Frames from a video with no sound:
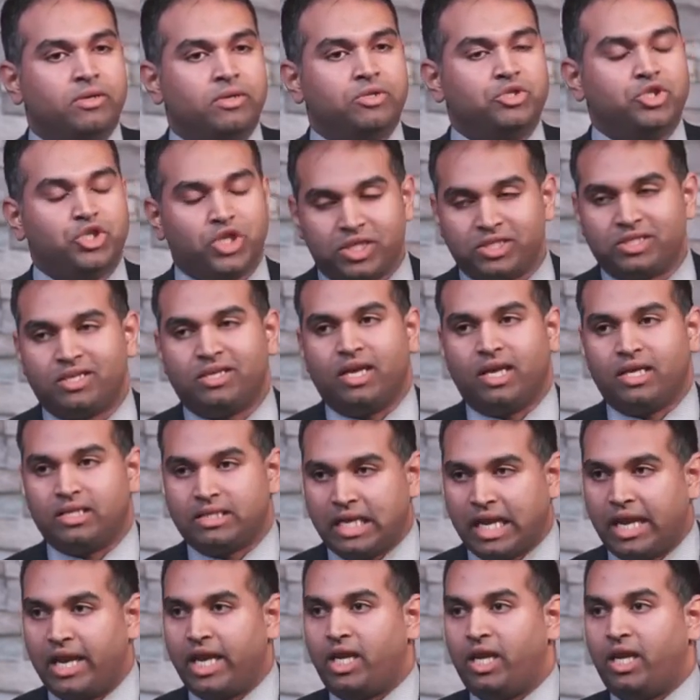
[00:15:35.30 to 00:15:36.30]
just as
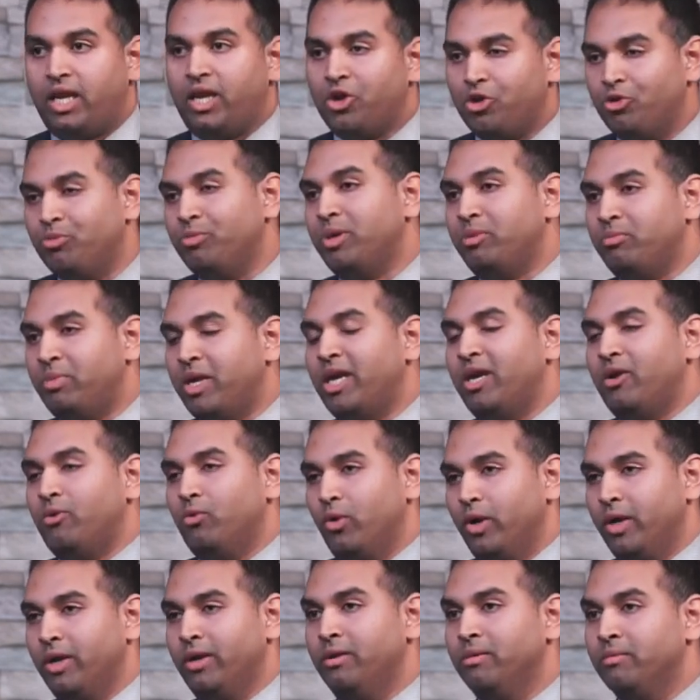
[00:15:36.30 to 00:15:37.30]
any human being
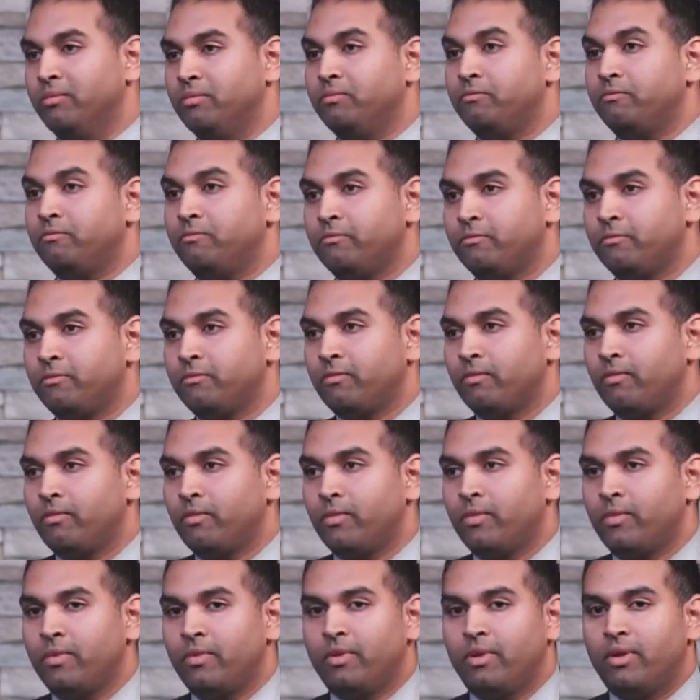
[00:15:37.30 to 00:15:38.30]
would.
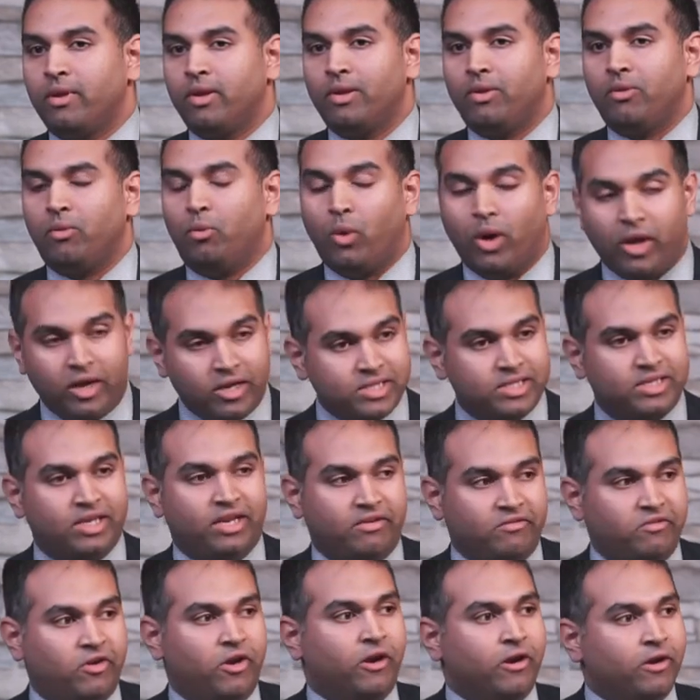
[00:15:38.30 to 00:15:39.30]
What a
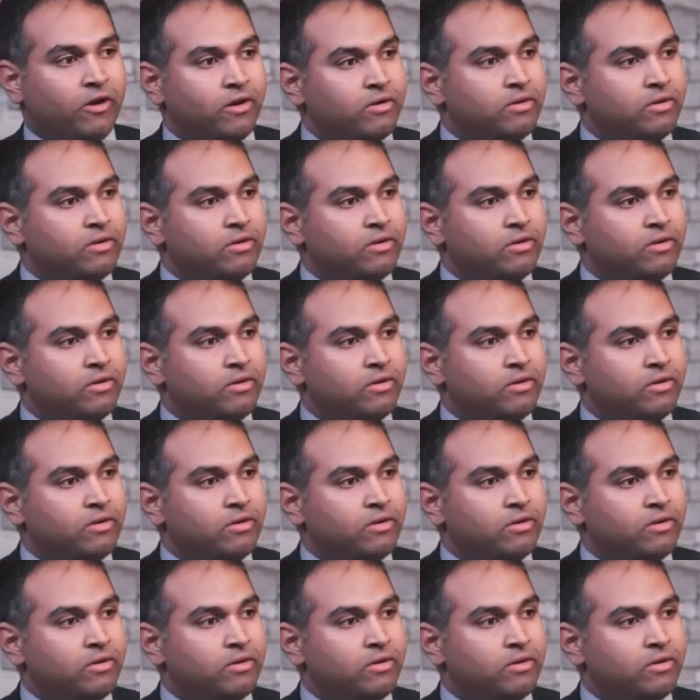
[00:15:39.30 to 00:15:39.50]
Savior.